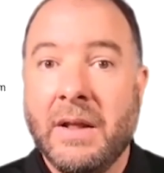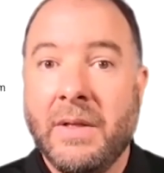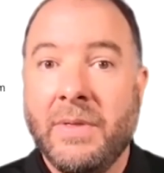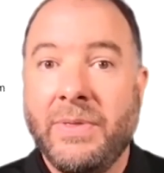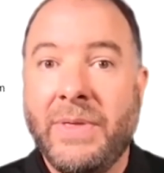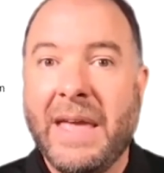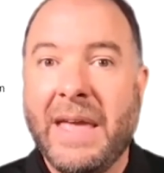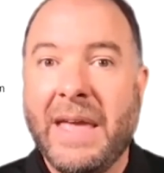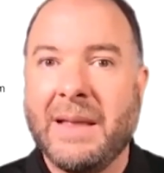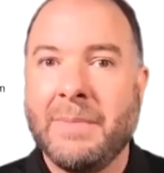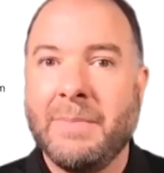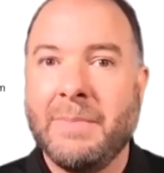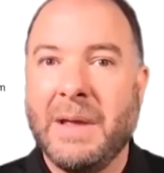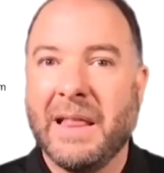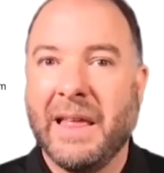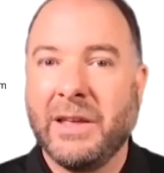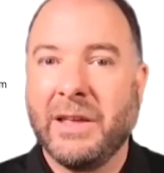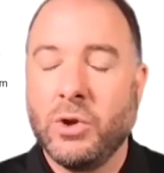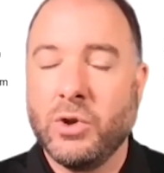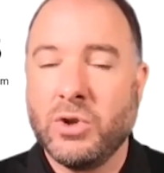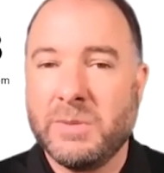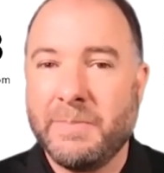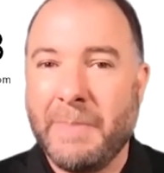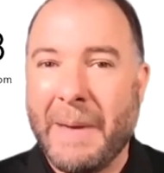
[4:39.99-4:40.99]
they can be
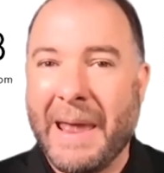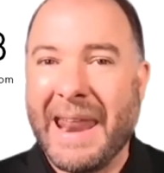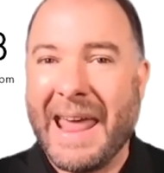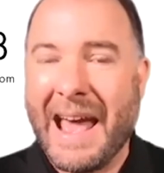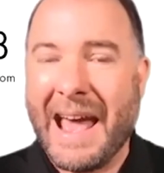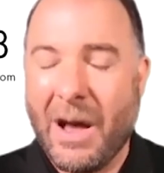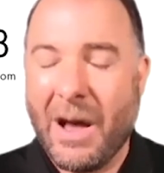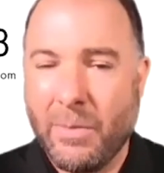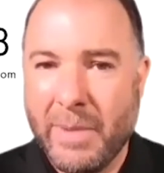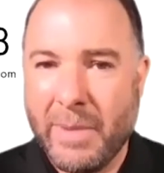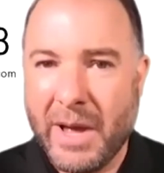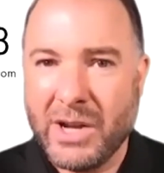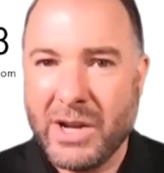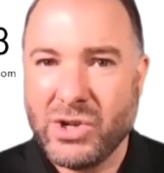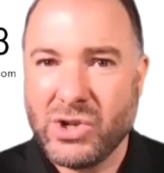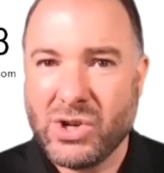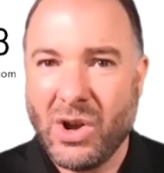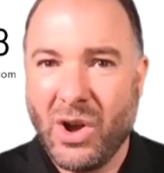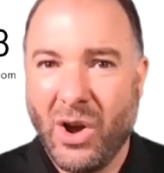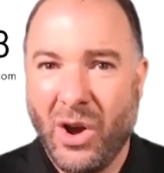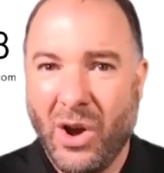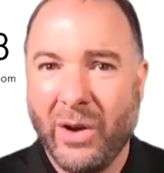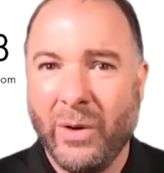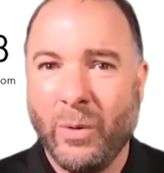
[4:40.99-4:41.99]
like, You spent how much
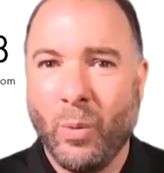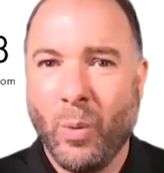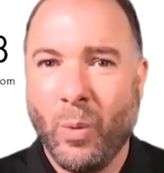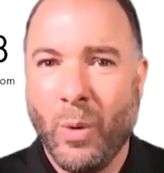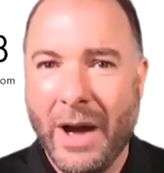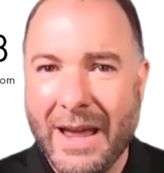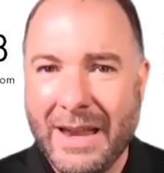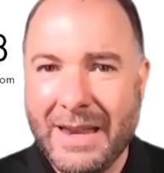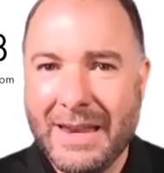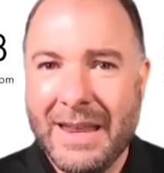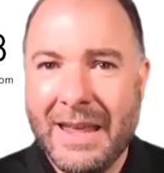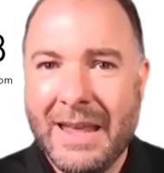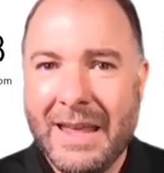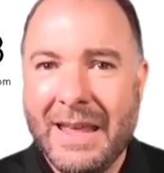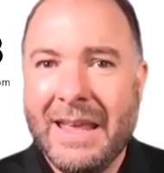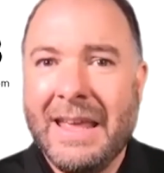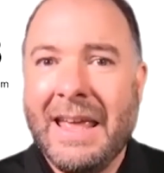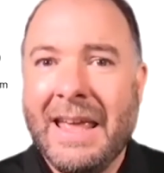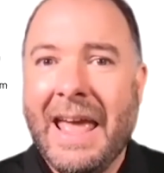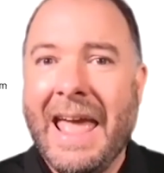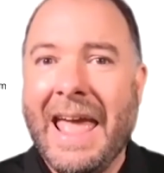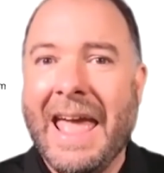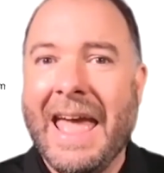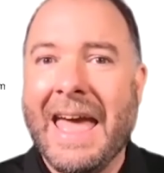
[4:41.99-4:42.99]
on what?
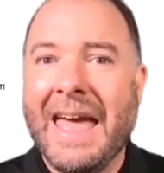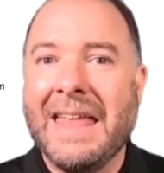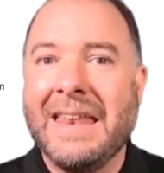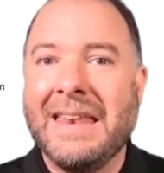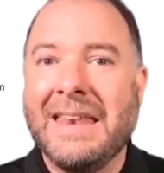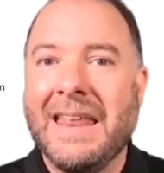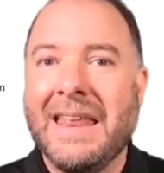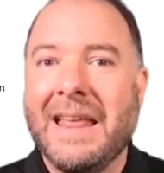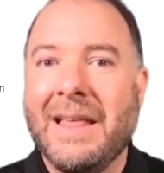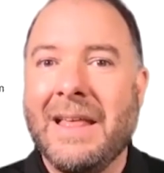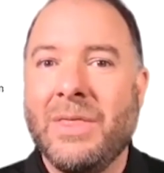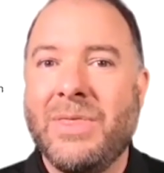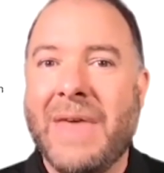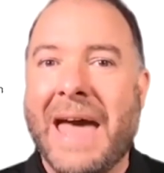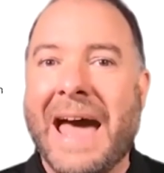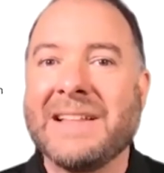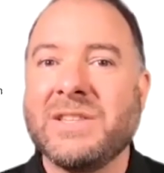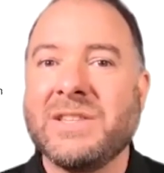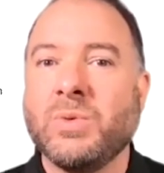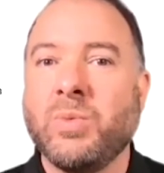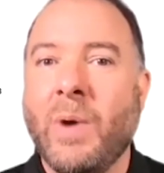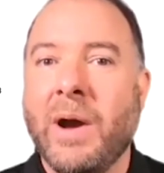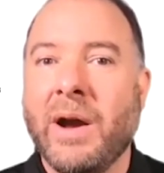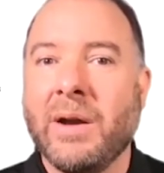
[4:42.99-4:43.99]
And
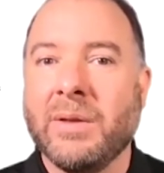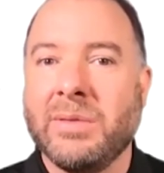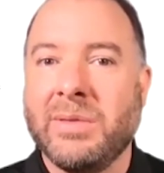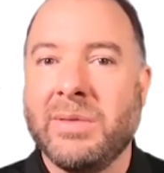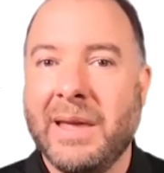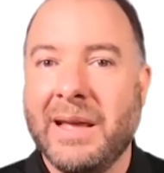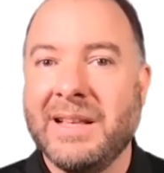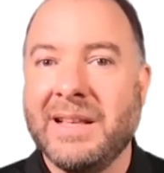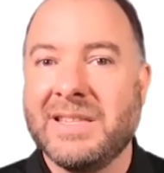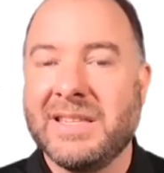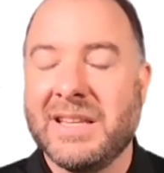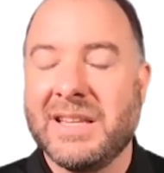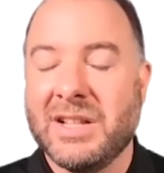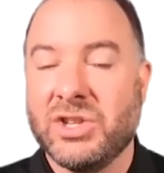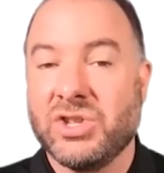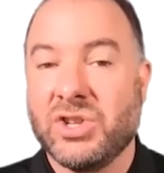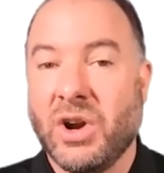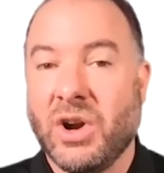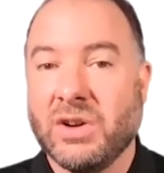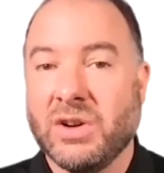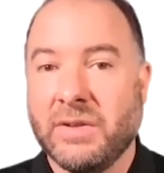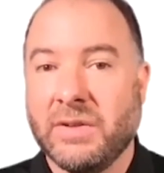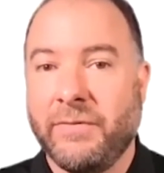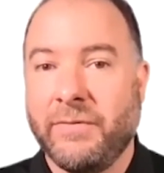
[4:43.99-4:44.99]
that's where things can
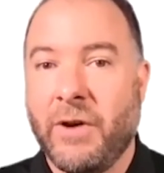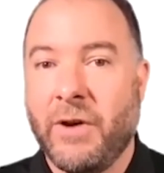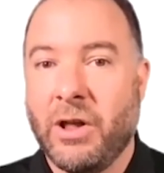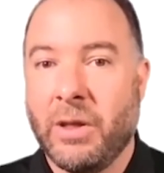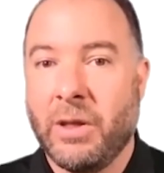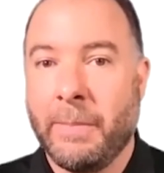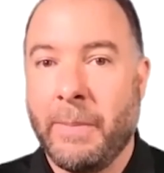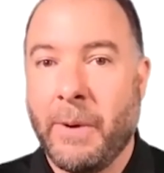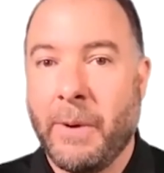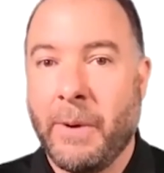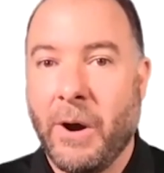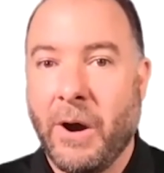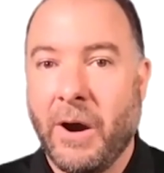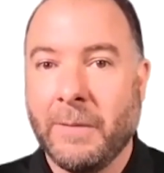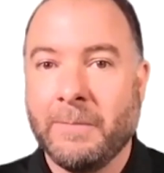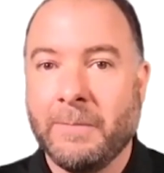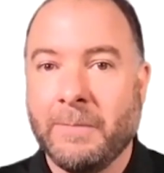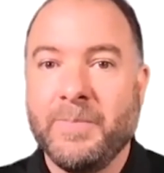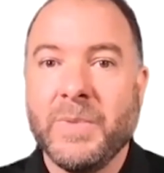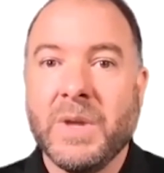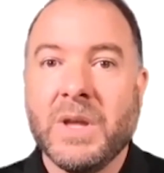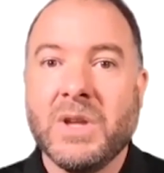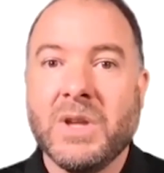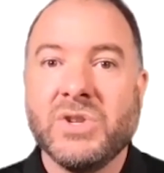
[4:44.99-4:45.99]
start to fall apart.
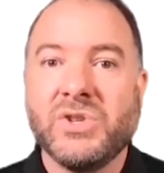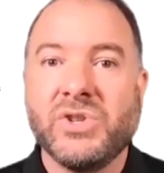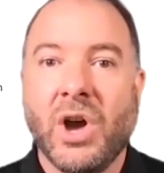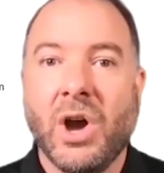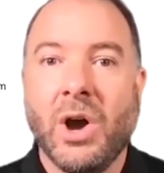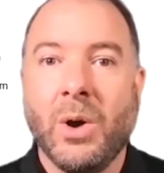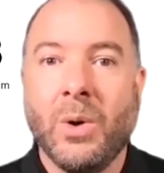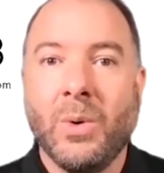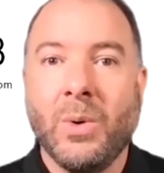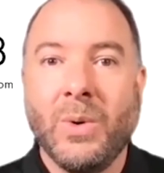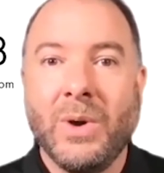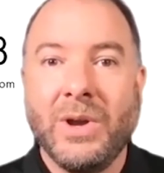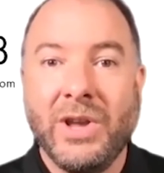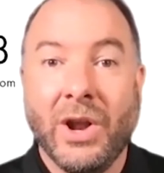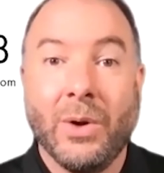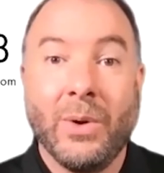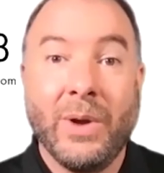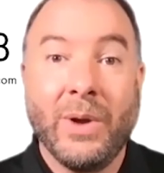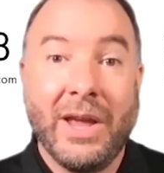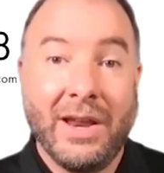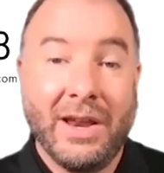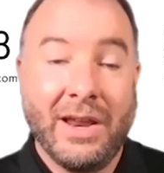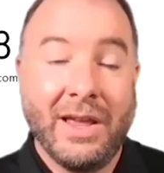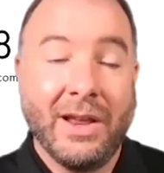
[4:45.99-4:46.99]
So, you
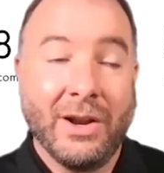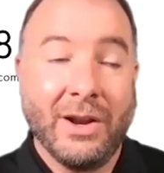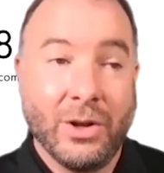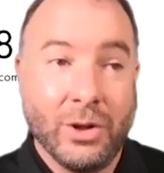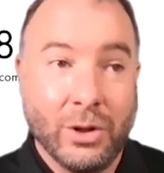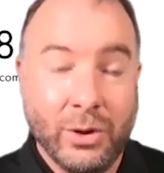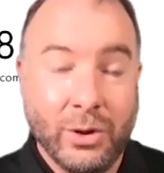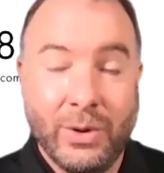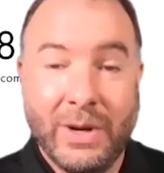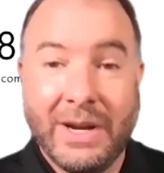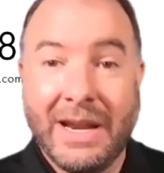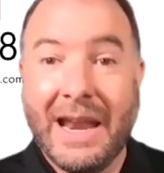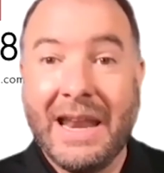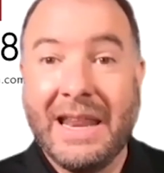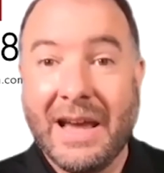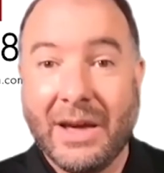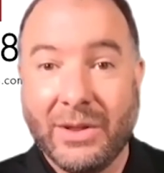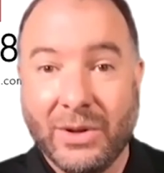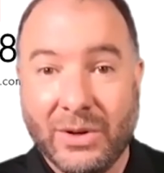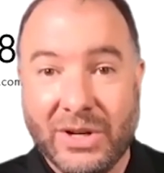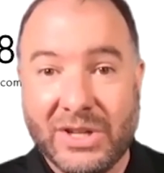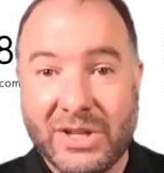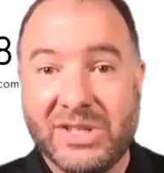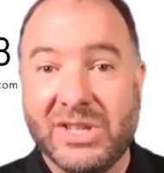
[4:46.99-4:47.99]
know, including any
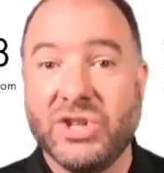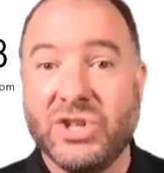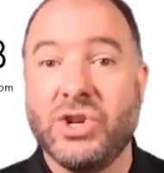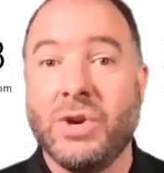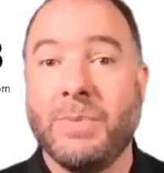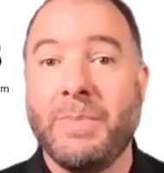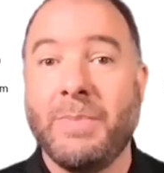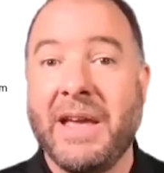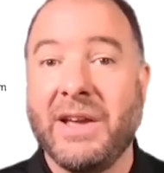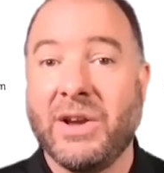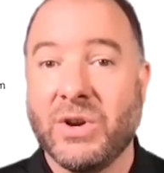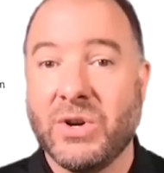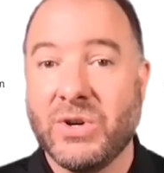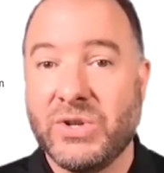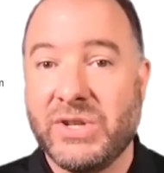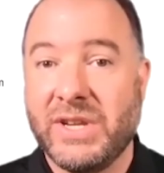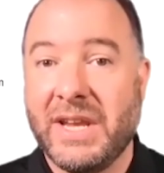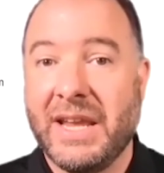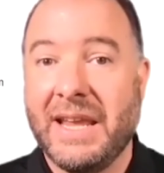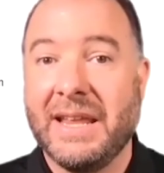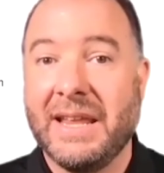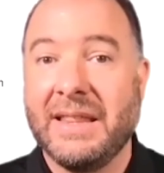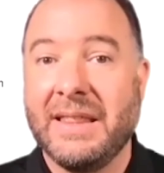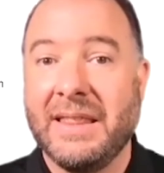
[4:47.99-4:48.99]
other decision
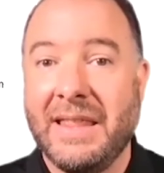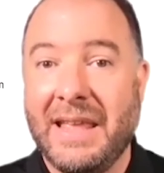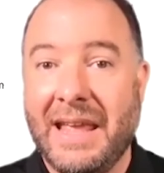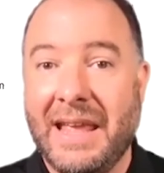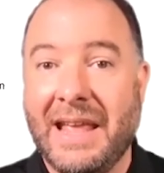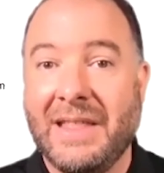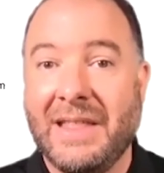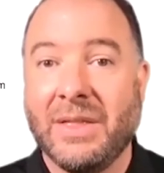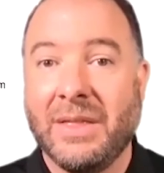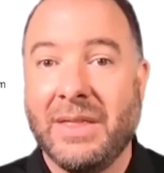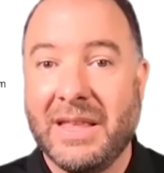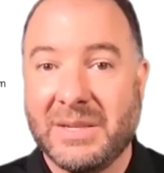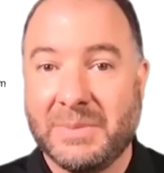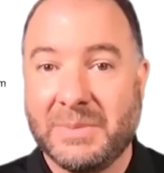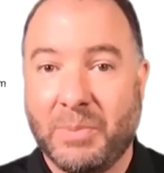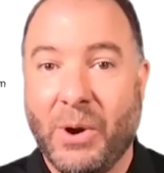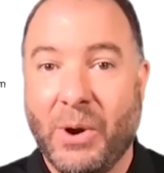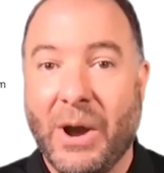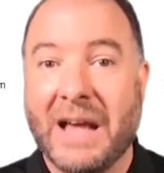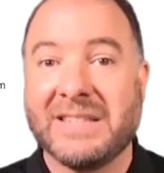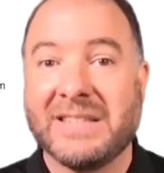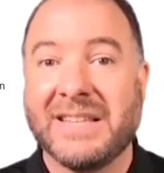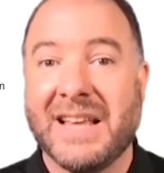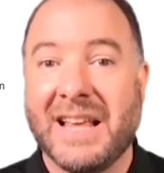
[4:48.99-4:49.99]
makers in, in this
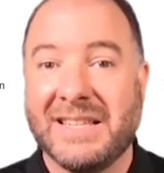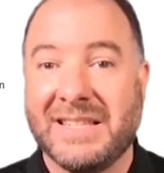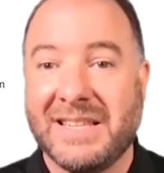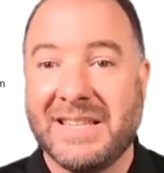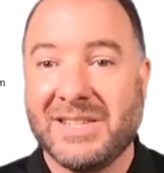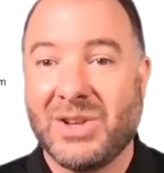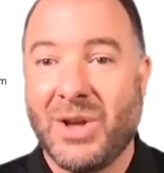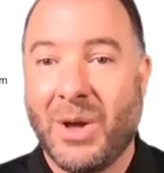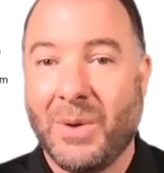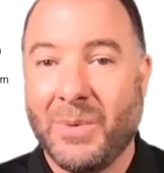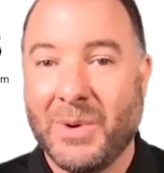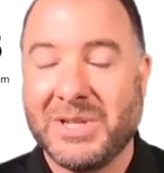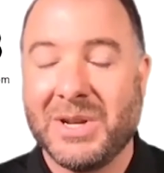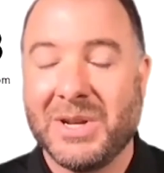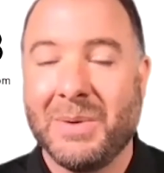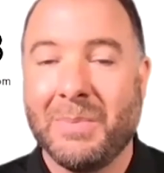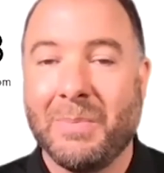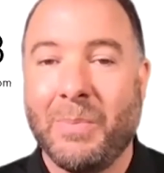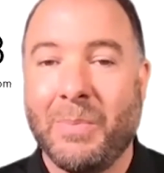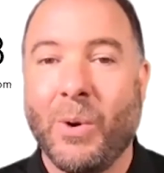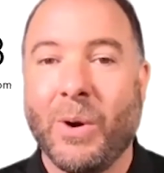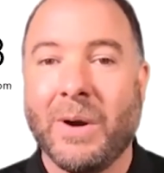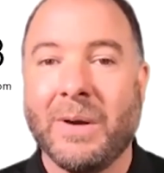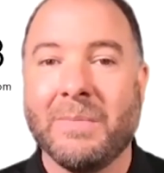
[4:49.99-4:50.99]
process is always an
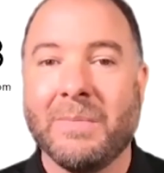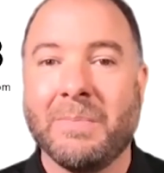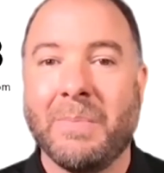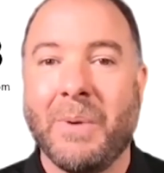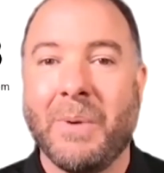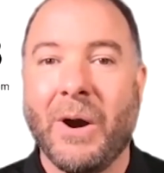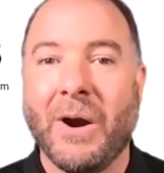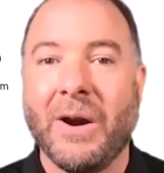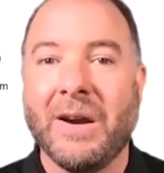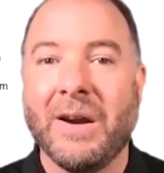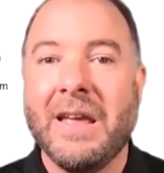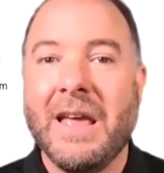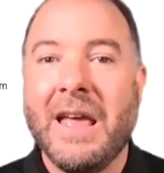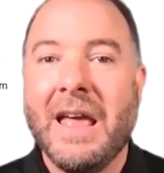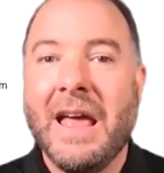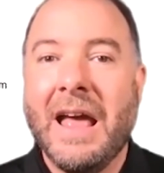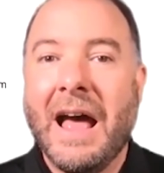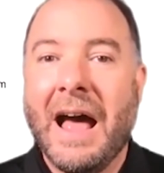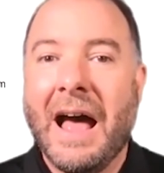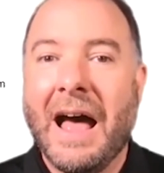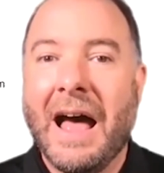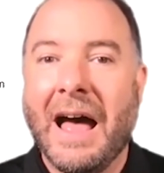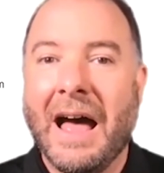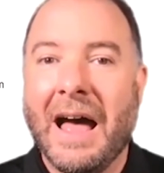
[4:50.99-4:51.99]
important part.
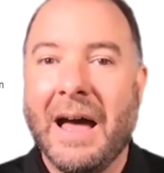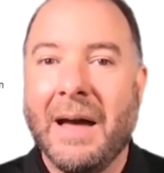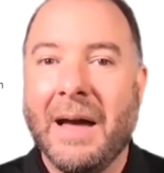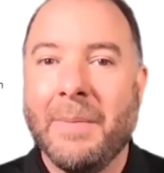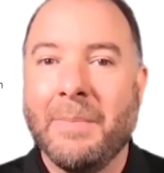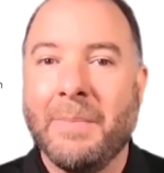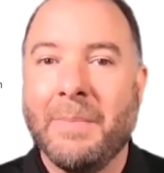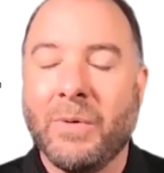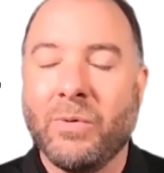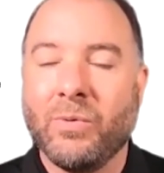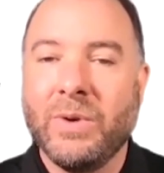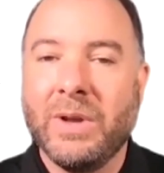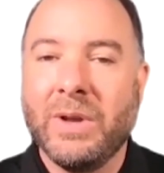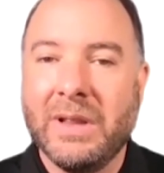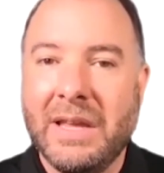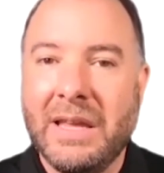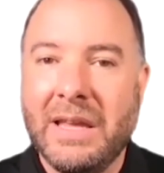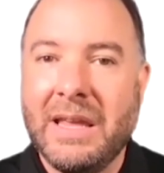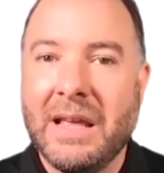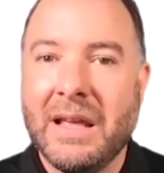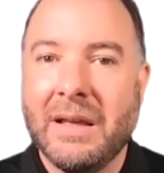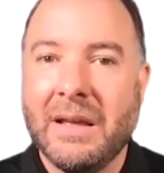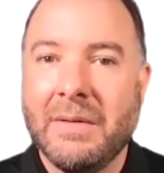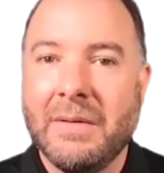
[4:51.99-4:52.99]
Uh, but
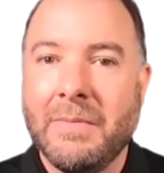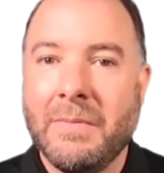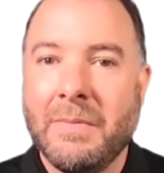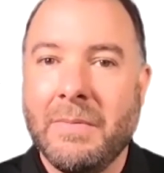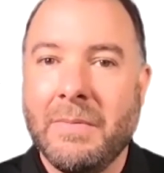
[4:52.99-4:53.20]
really,